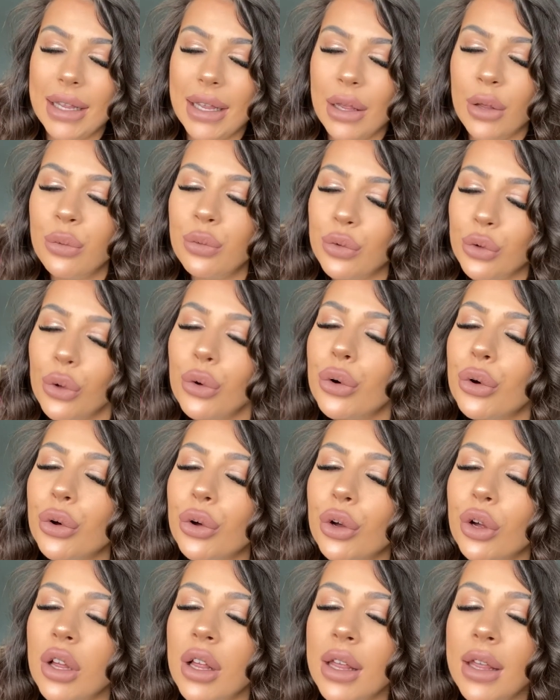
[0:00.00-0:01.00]
If
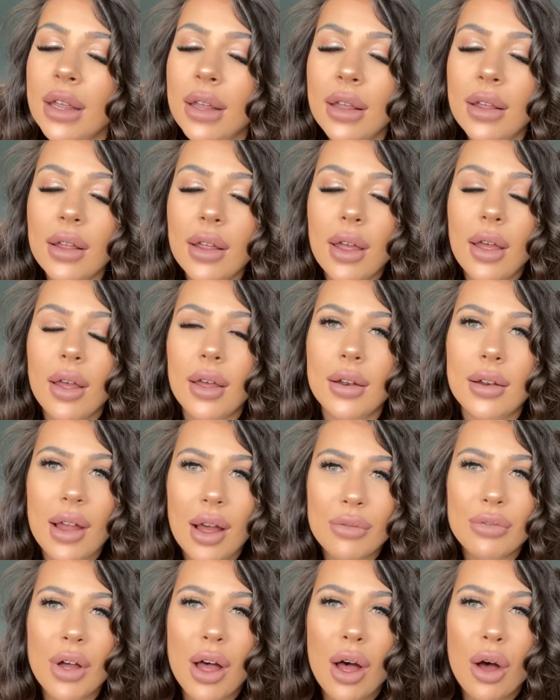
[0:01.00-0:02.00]
you're a
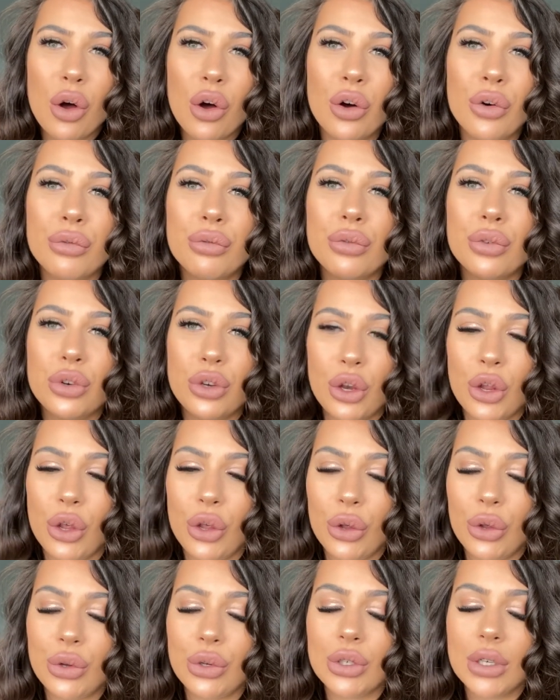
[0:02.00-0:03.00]
lover of
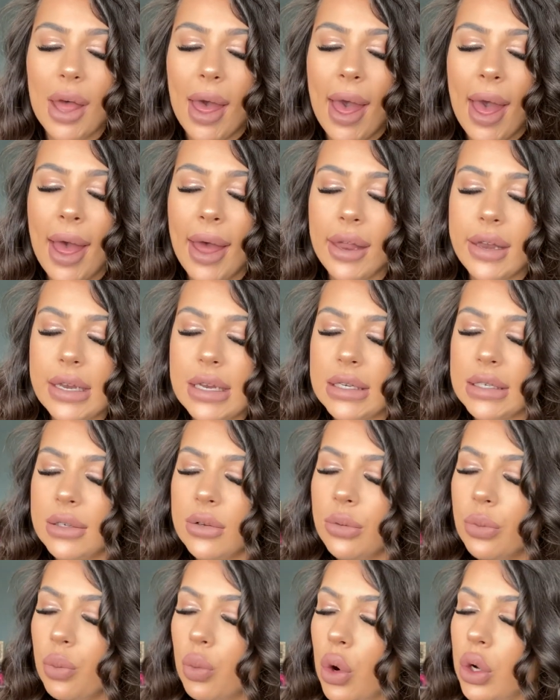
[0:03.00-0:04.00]
nude and
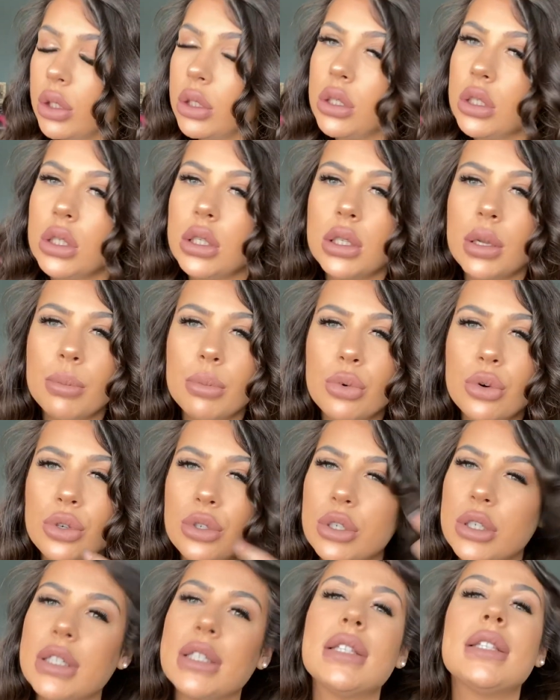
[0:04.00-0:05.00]
want some
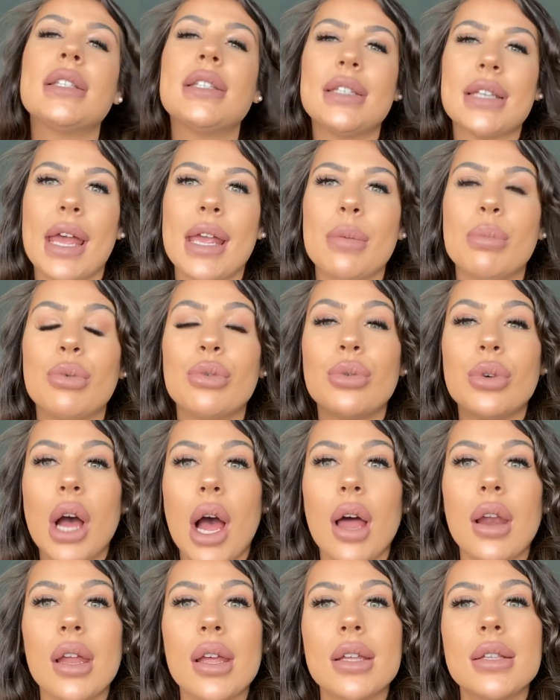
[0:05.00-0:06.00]
more staple
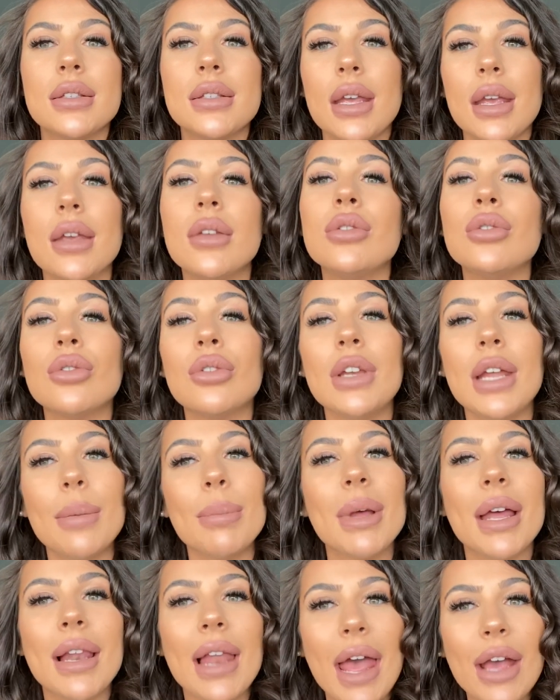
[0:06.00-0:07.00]
colors in your
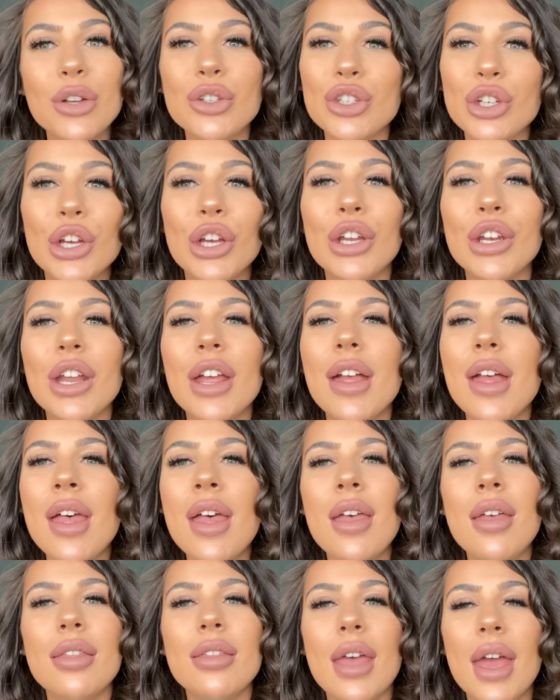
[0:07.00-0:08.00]
lip collection,
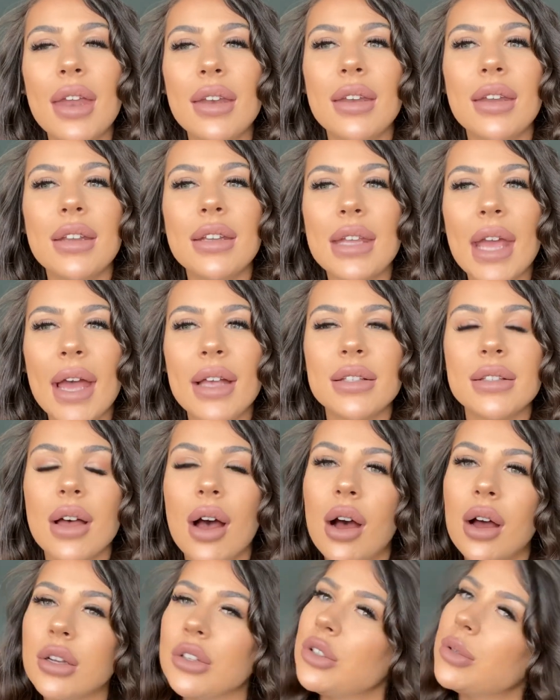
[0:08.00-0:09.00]
then yes,
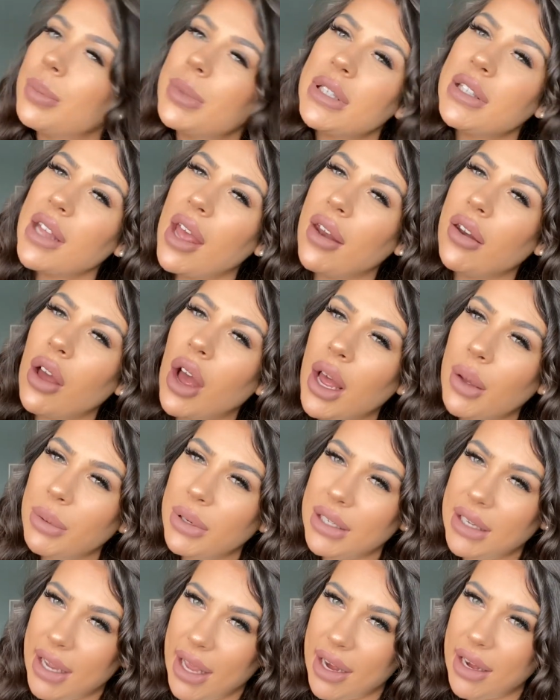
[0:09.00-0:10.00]
100% I
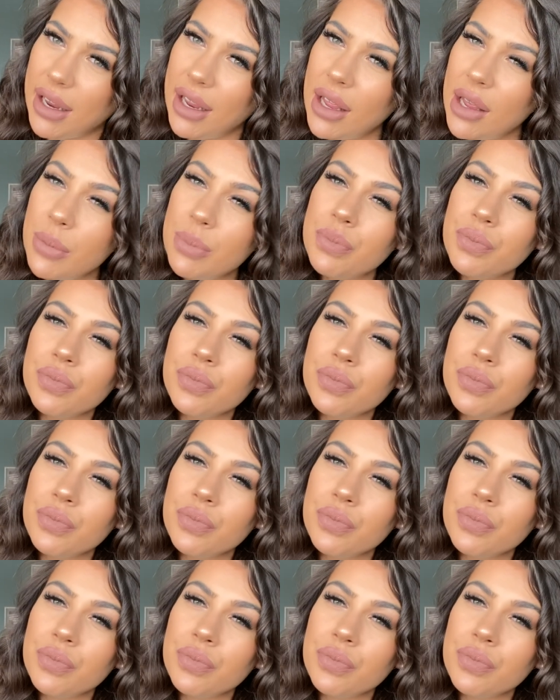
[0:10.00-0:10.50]
would get it.